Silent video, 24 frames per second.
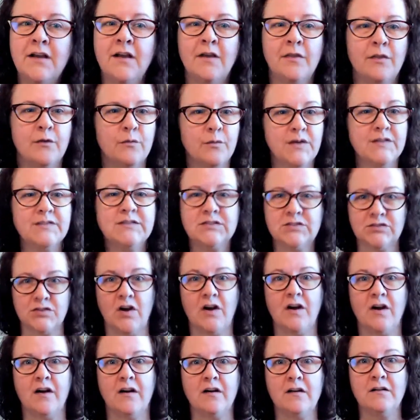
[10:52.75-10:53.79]
The risks
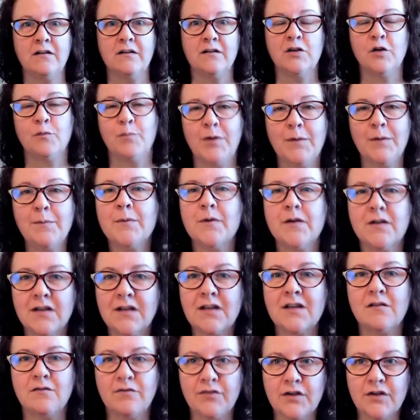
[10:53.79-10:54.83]
are your people are going to
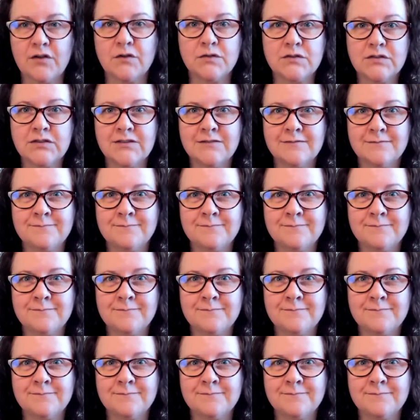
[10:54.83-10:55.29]
get confused.